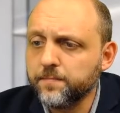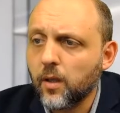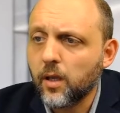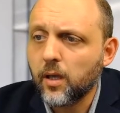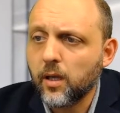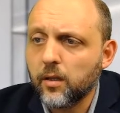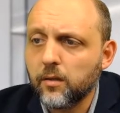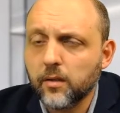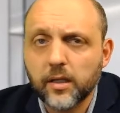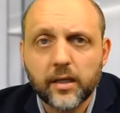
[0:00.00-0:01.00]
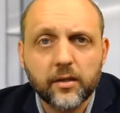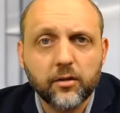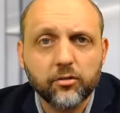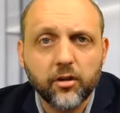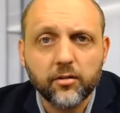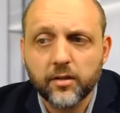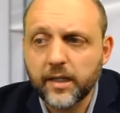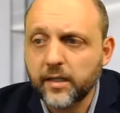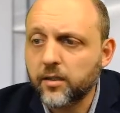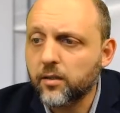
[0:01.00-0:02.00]
And again, here's another
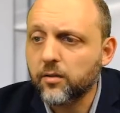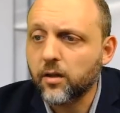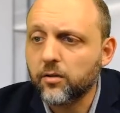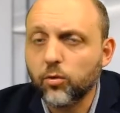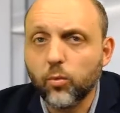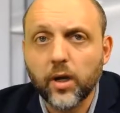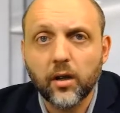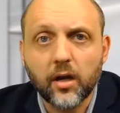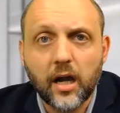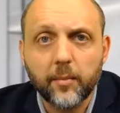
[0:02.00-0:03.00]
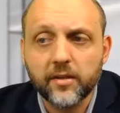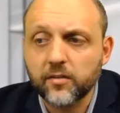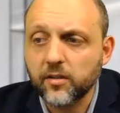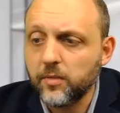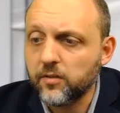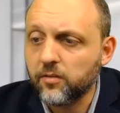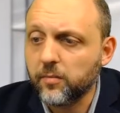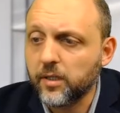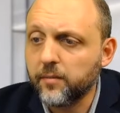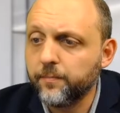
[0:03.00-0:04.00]
link to where comments can be
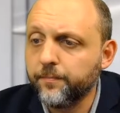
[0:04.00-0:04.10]
submitted.